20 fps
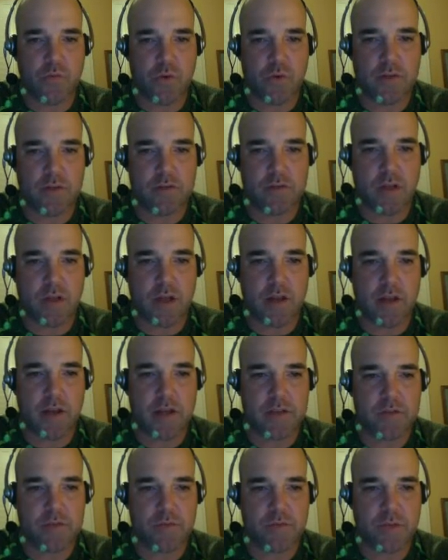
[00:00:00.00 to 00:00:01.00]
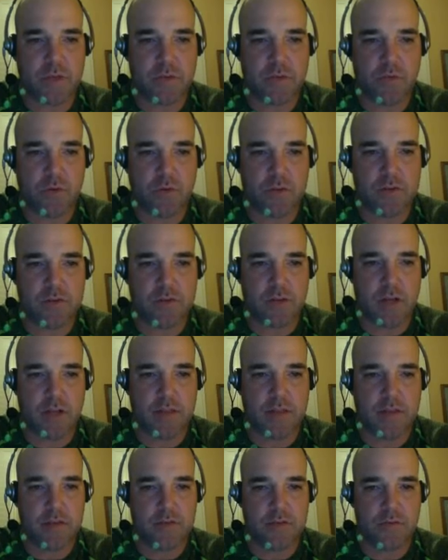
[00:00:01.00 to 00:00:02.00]
one slot next week, one
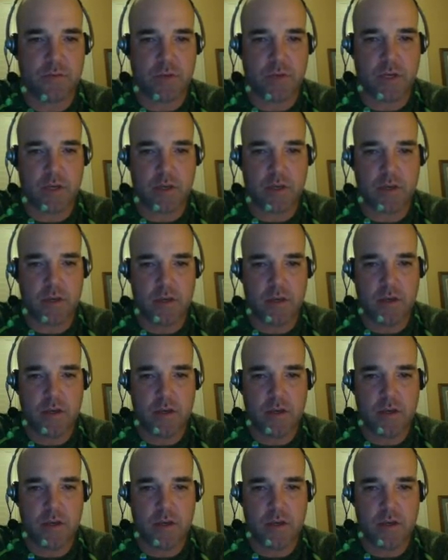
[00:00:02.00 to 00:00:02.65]
slot this week,